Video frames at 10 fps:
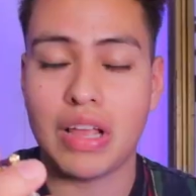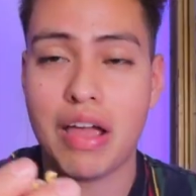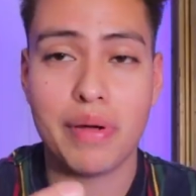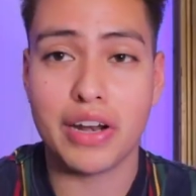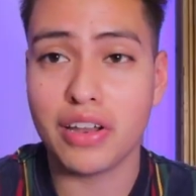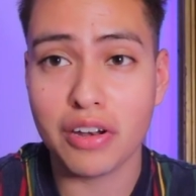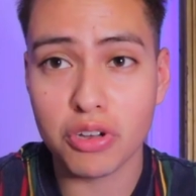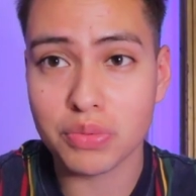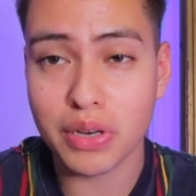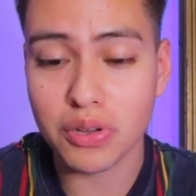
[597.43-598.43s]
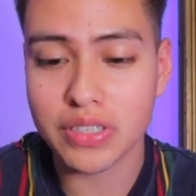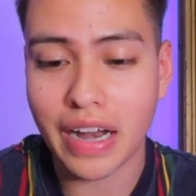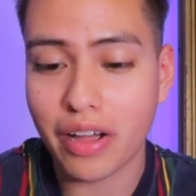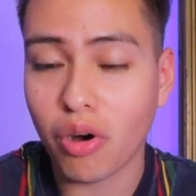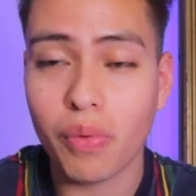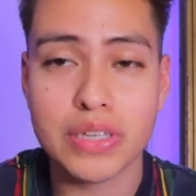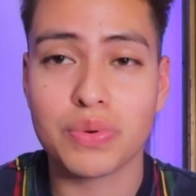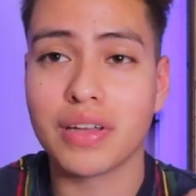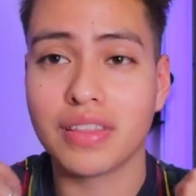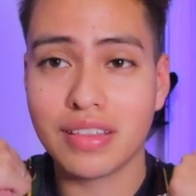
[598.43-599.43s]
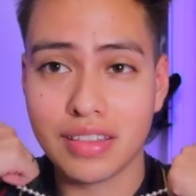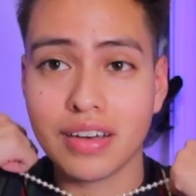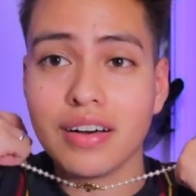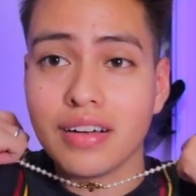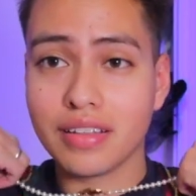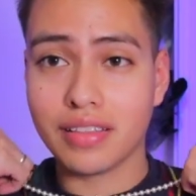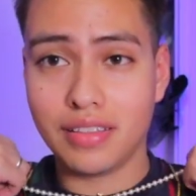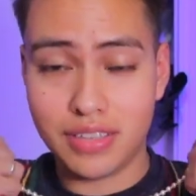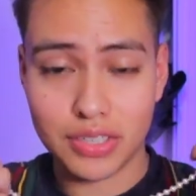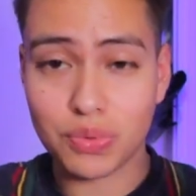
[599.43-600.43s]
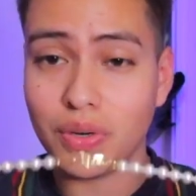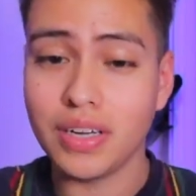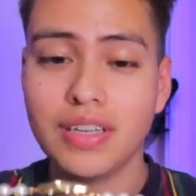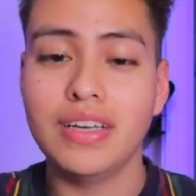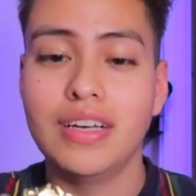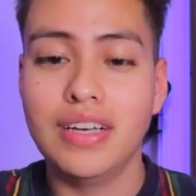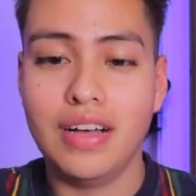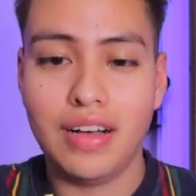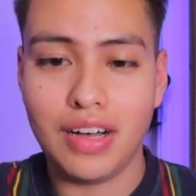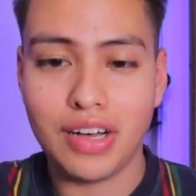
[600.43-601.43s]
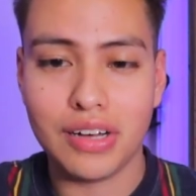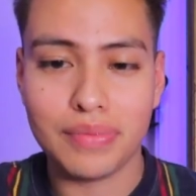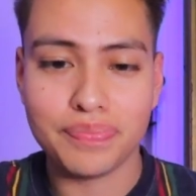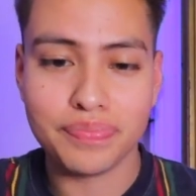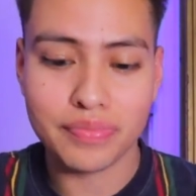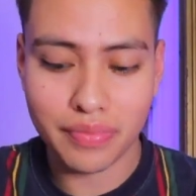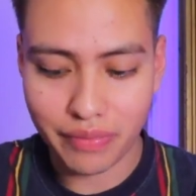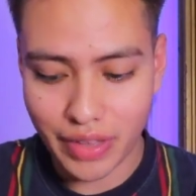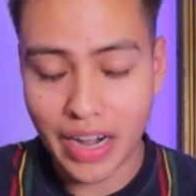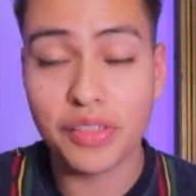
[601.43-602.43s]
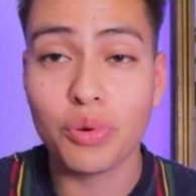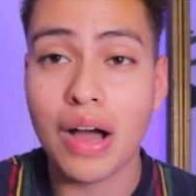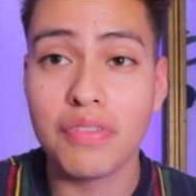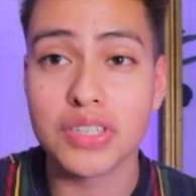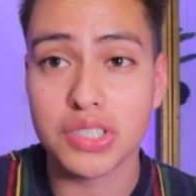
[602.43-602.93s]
everybody that knows me knows that I always wear this one. And I do have the